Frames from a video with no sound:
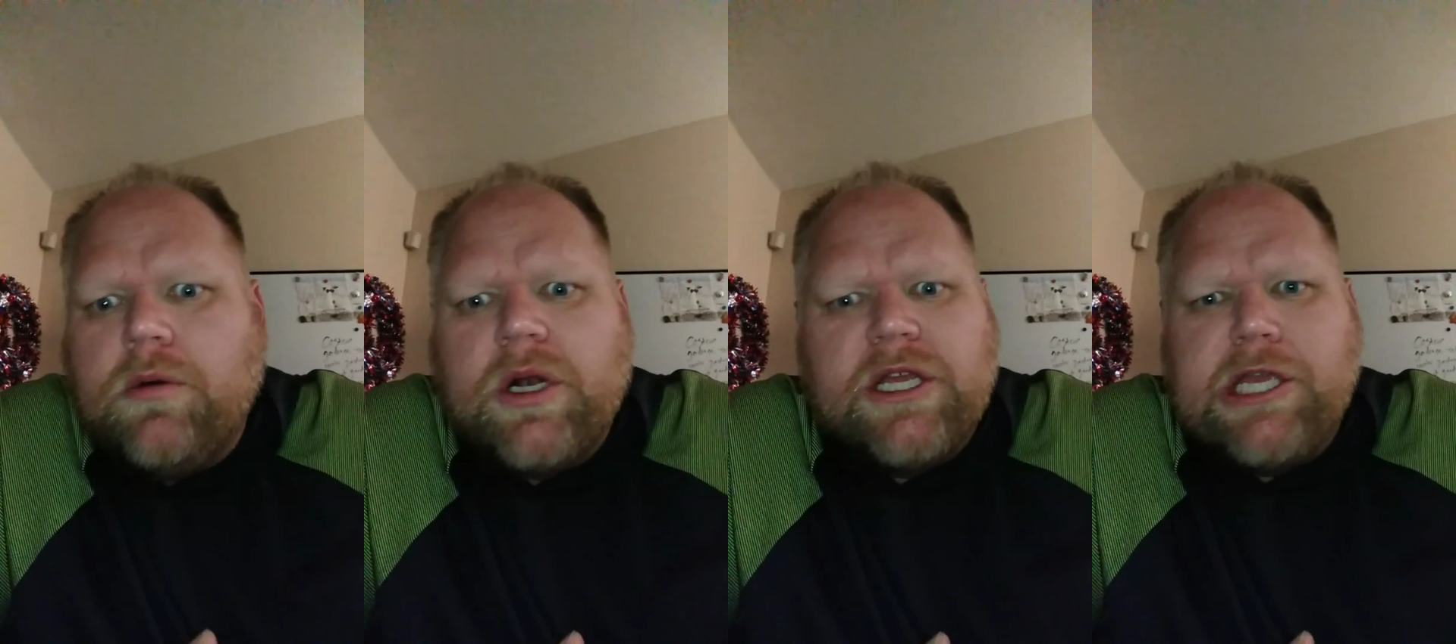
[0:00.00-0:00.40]

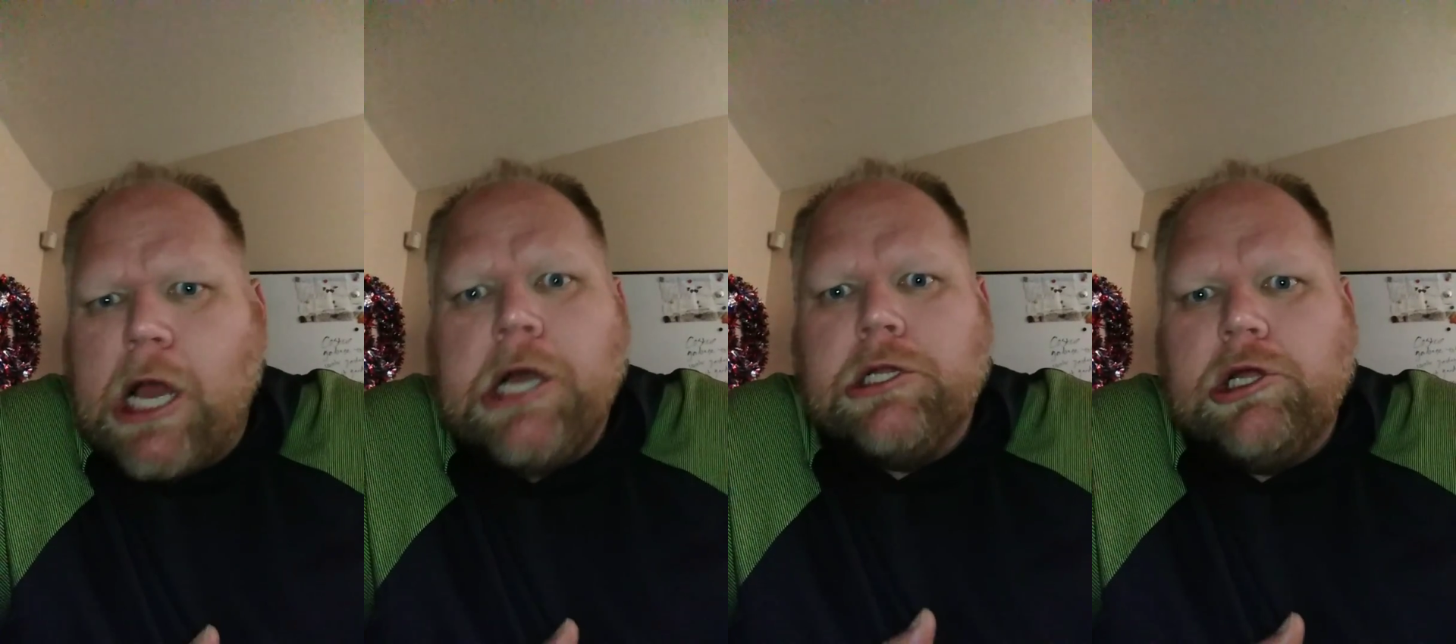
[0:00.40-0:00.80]
what a
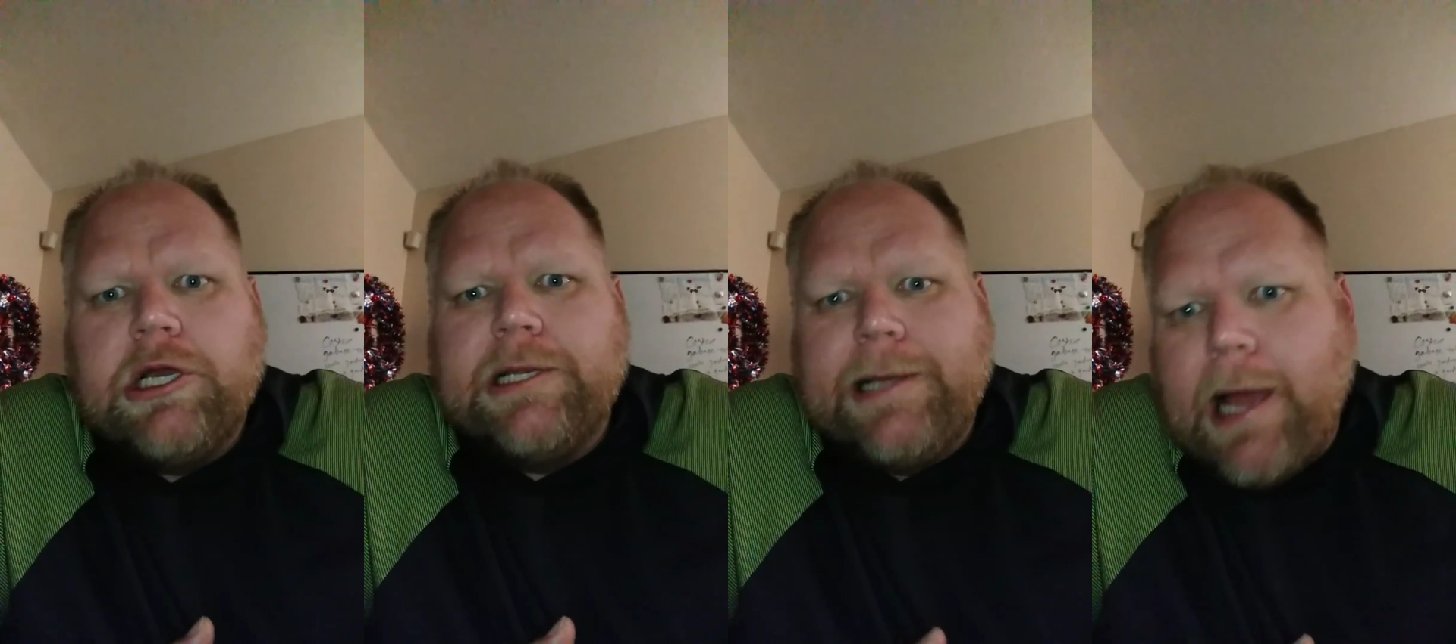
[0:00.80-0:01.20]
young
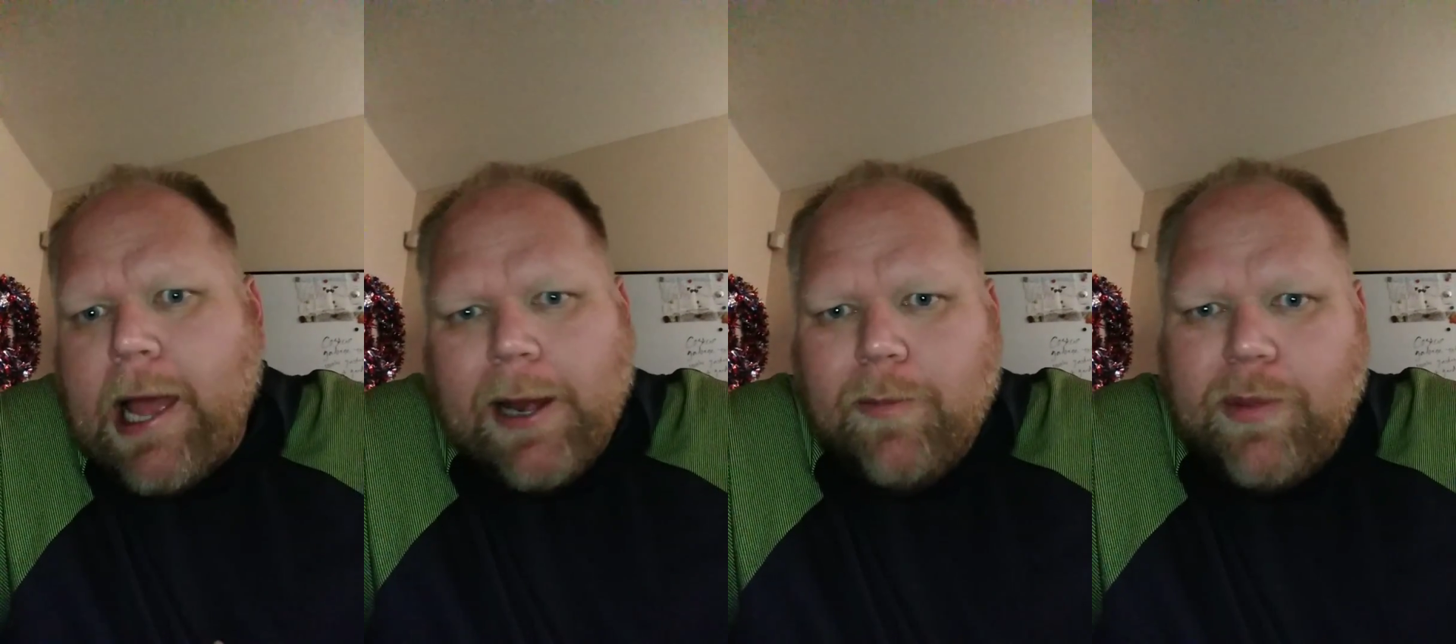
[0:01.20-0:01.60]
looking
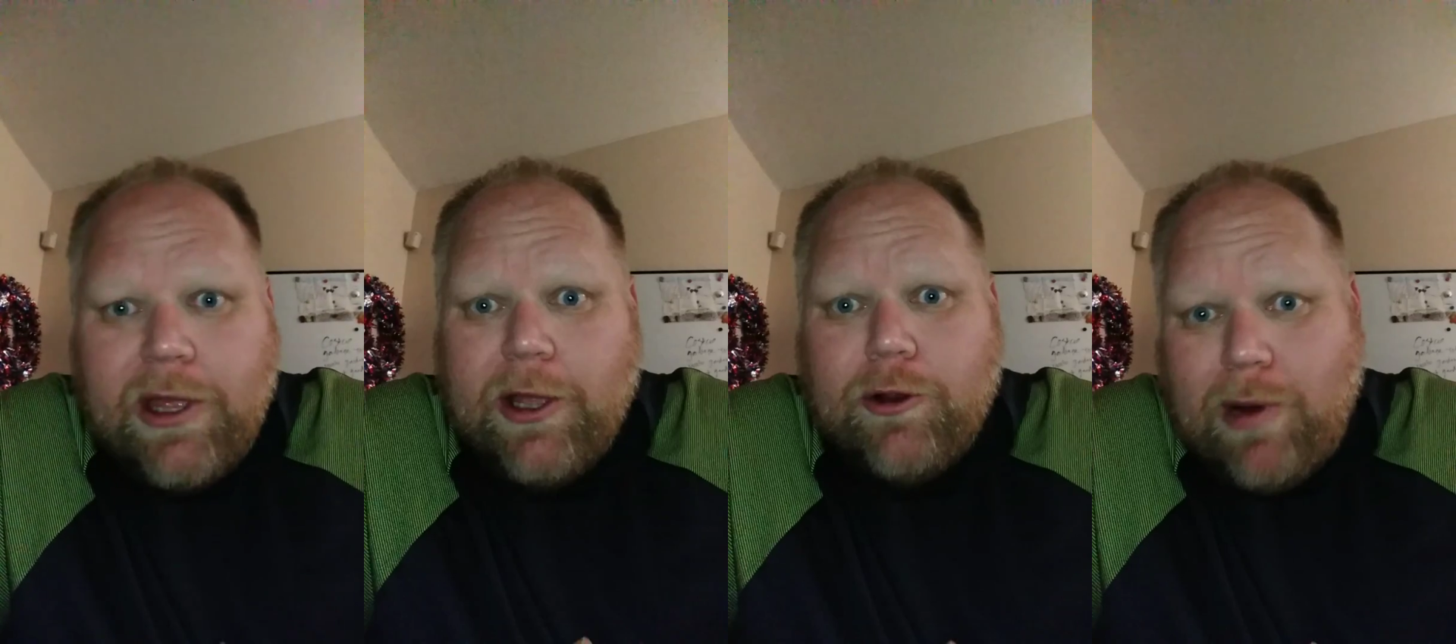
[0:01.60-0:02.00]
guy to be
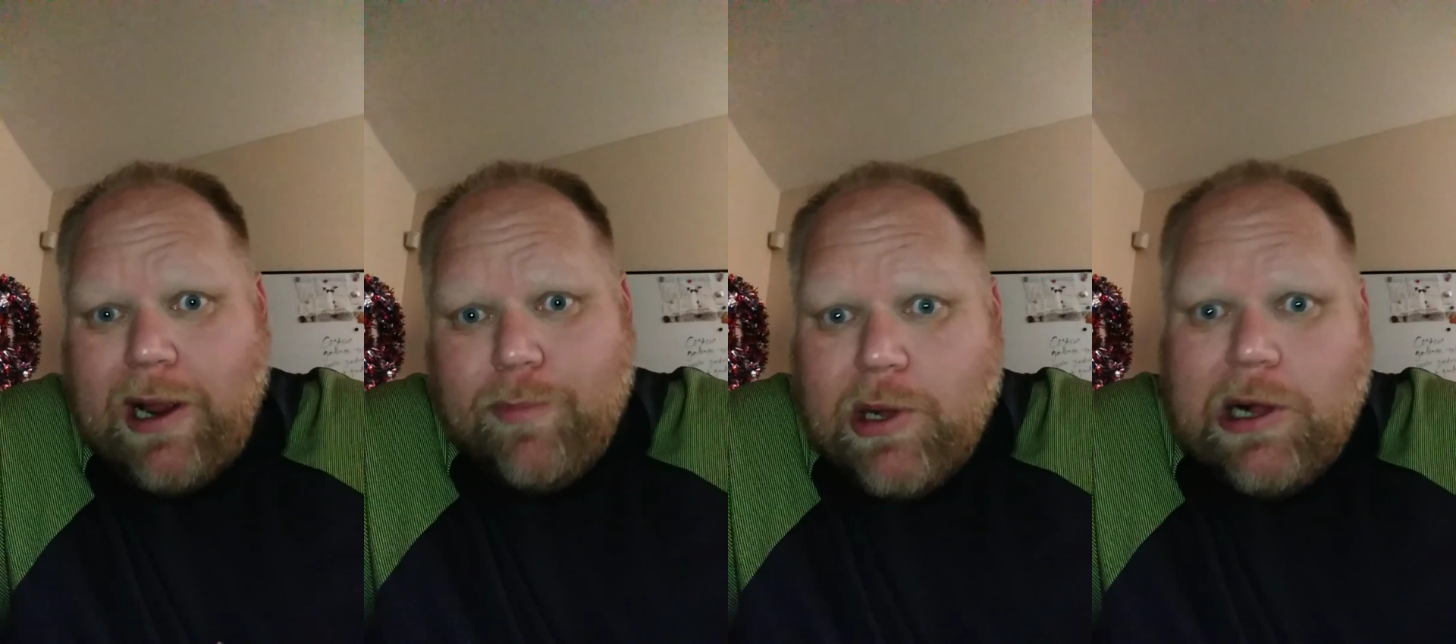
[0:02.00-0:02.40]
a
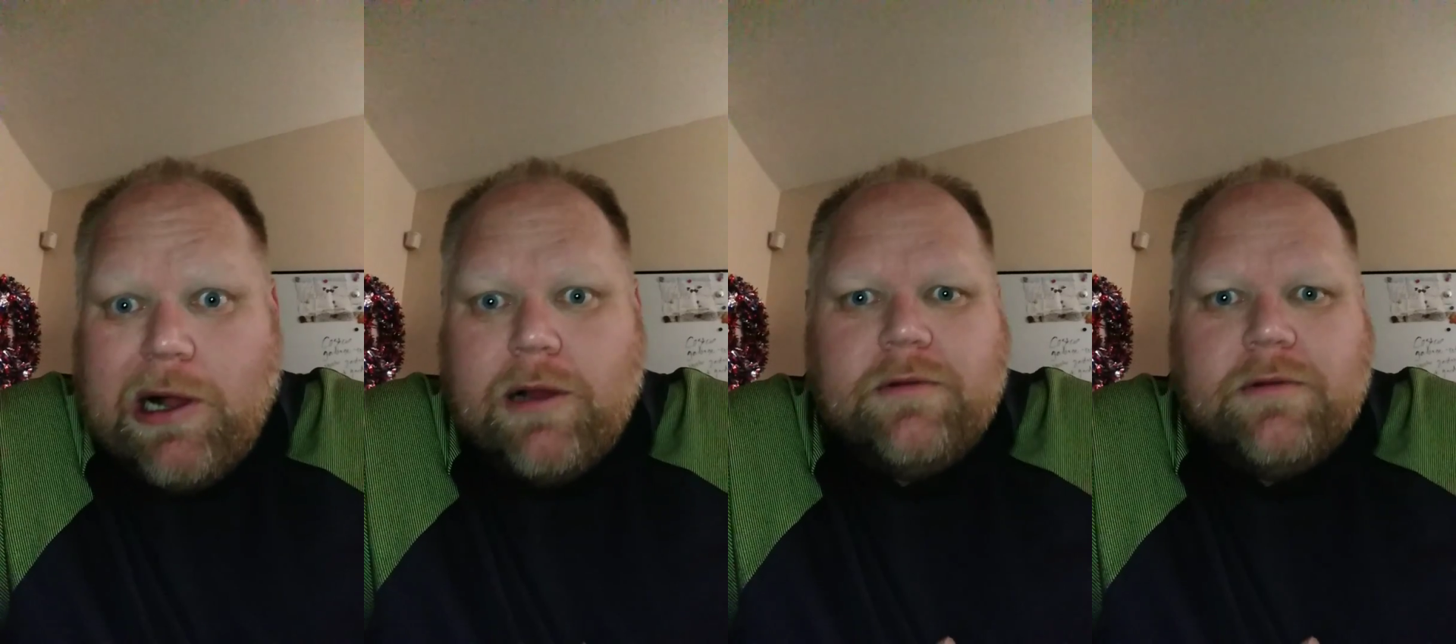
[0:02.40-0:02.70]
grandpa.